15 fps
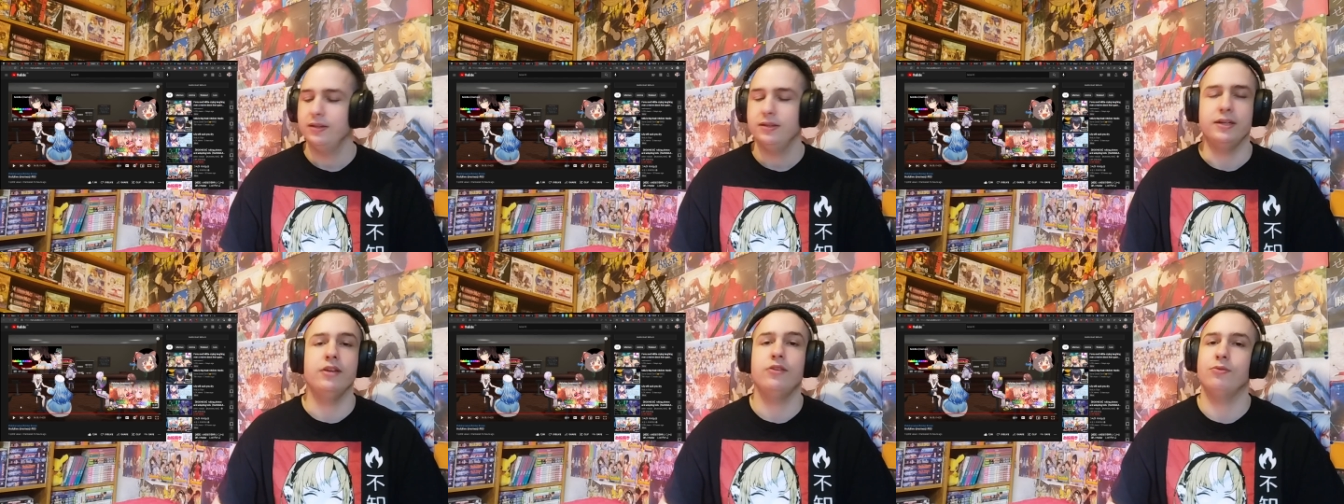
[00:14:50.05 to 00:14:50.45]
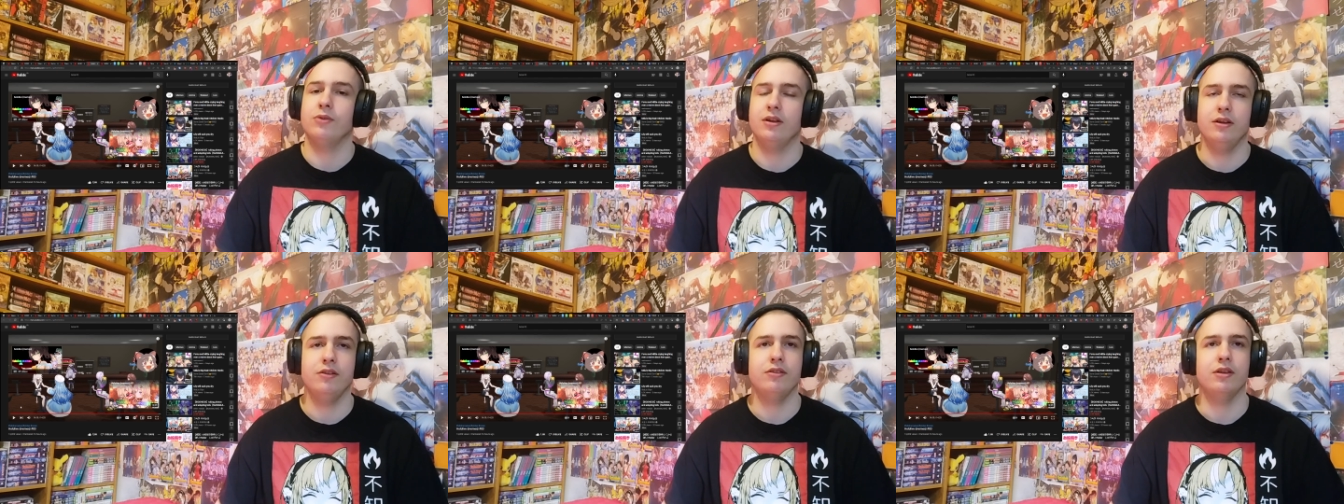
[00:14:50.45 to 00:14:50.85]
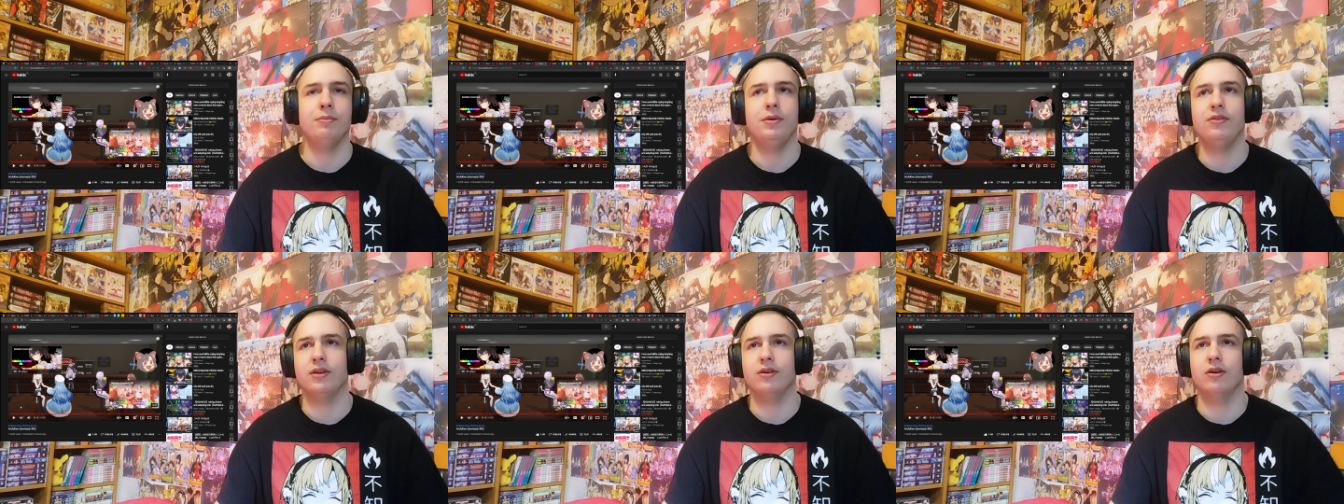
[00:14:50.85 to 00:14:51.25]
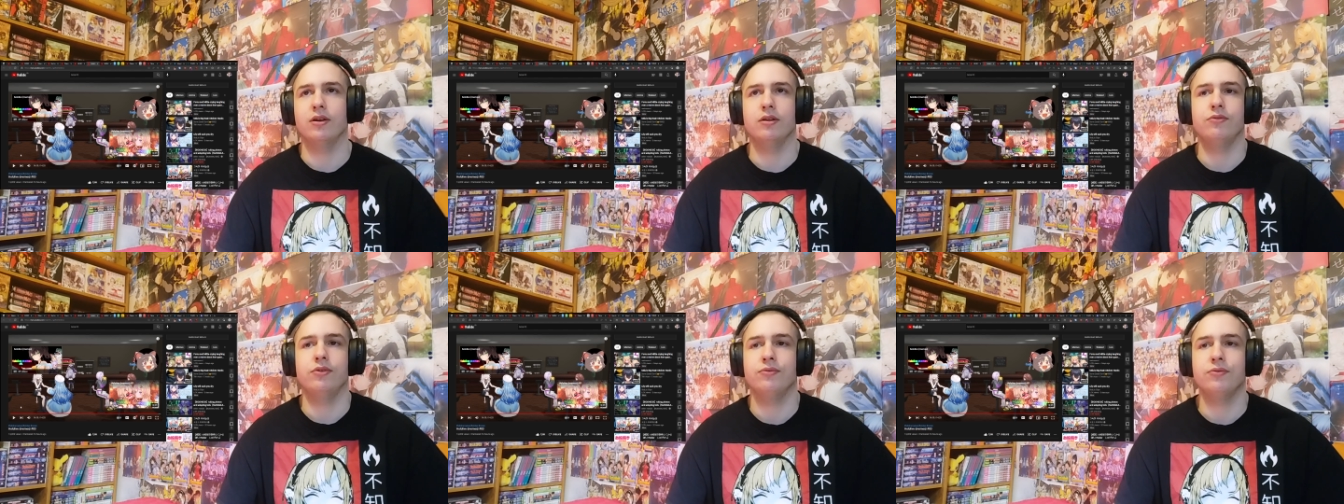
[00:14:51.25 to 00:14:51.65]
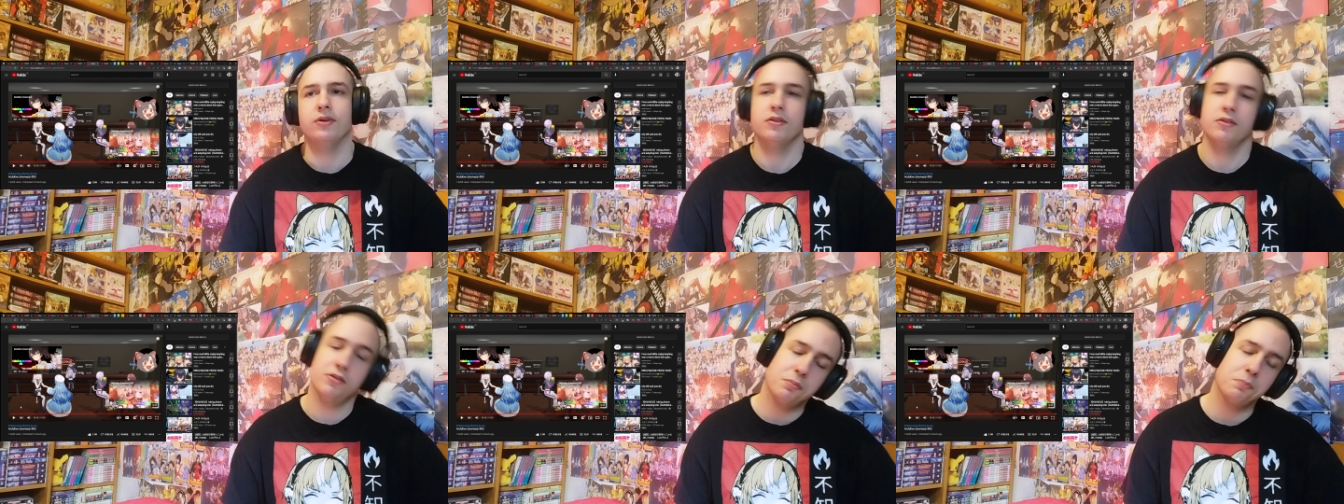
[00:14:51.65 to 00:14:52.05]
It is what it is. I'm missing a lot of
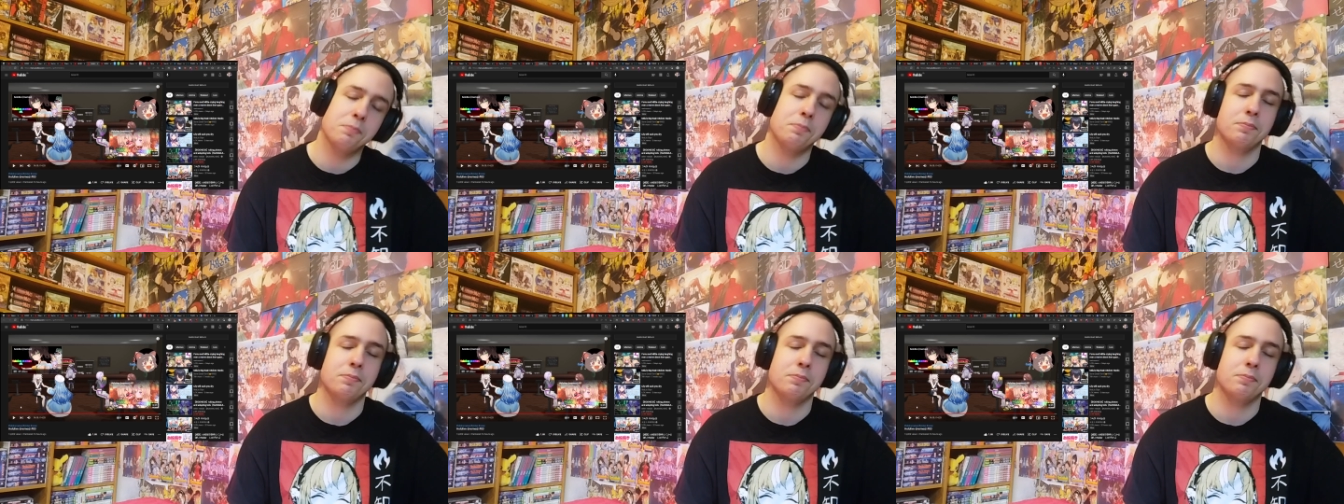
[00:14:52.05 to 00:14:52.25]
reference.